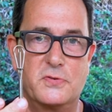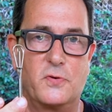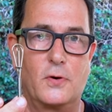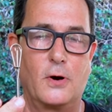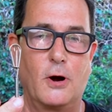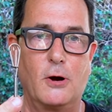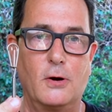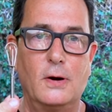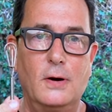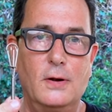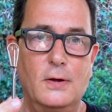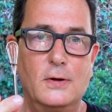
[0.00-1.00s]
for our
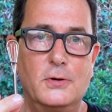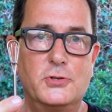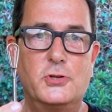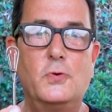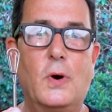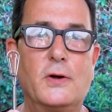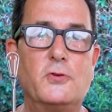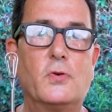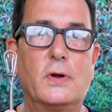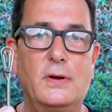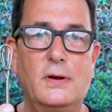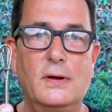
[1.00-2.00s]

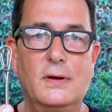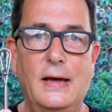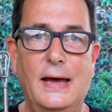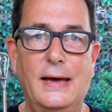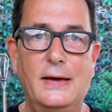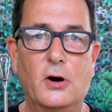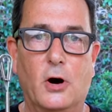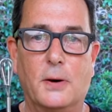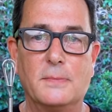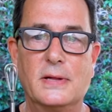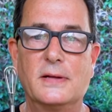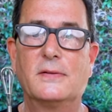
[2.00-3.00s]
200 egg
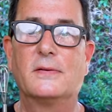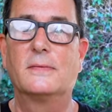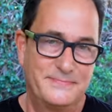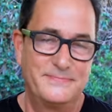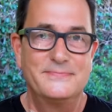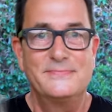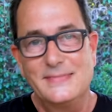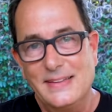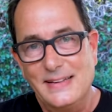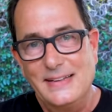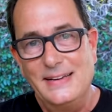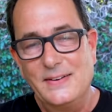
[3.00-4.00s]
omelet.
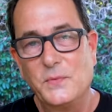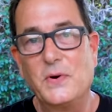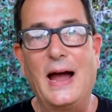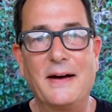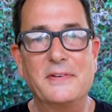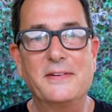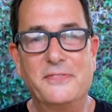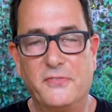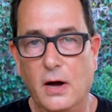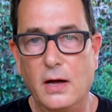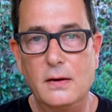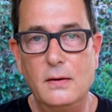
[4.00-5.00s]
We're having
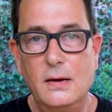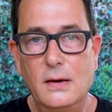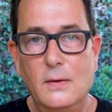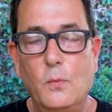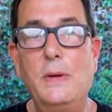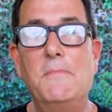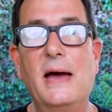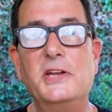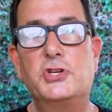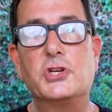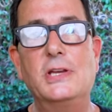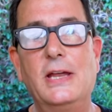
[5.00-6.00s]
fun. We
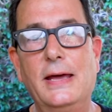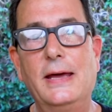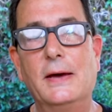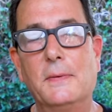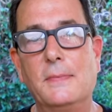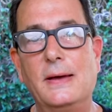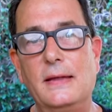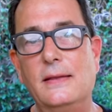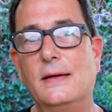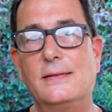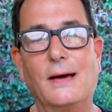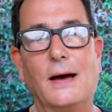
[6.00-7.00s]
mentioned him in
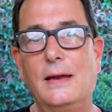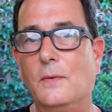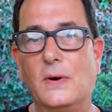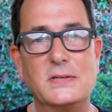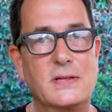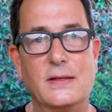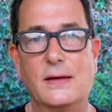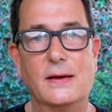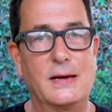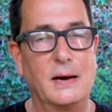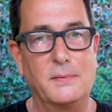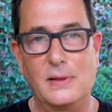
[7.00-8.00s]
the tiny whisk thing a
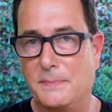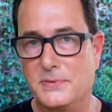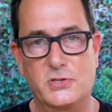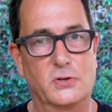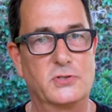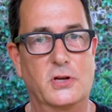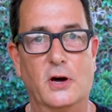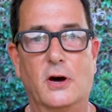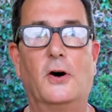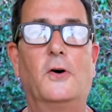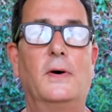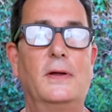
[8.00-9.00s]
couple episodes
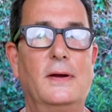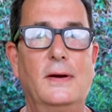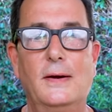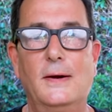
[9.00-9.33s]
ago, and